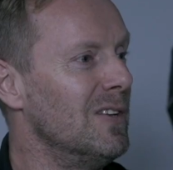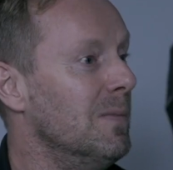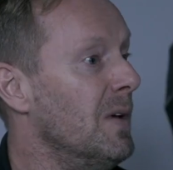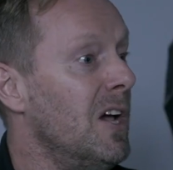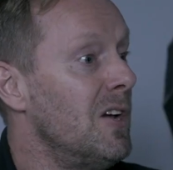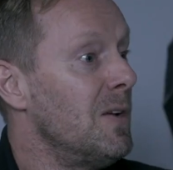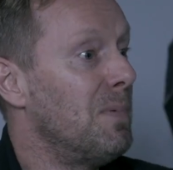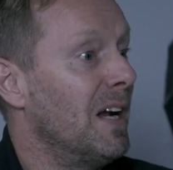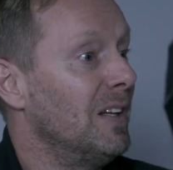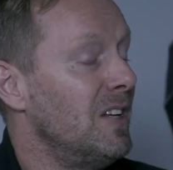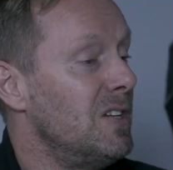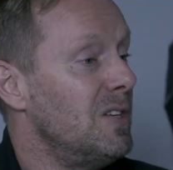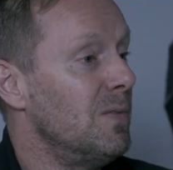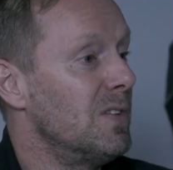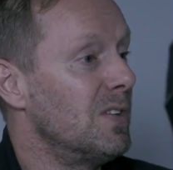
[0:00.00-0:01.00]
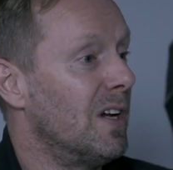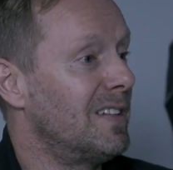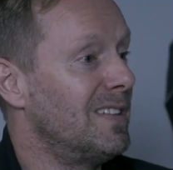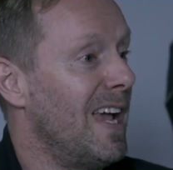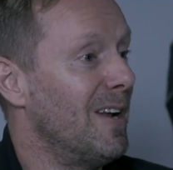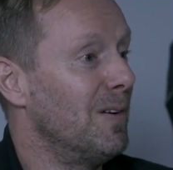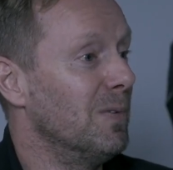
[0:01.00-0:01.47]
And apparently, she was like
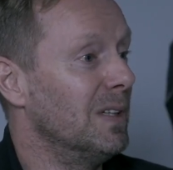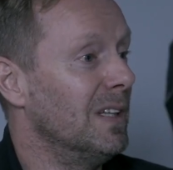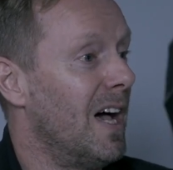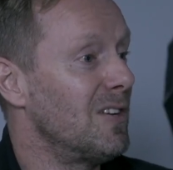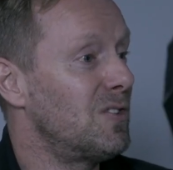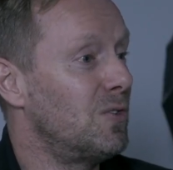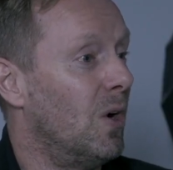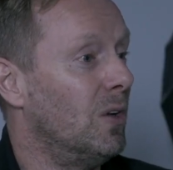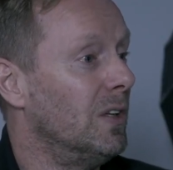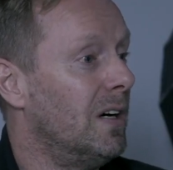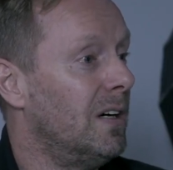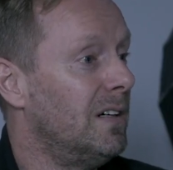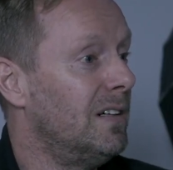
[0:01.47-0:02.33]
down to her last dollar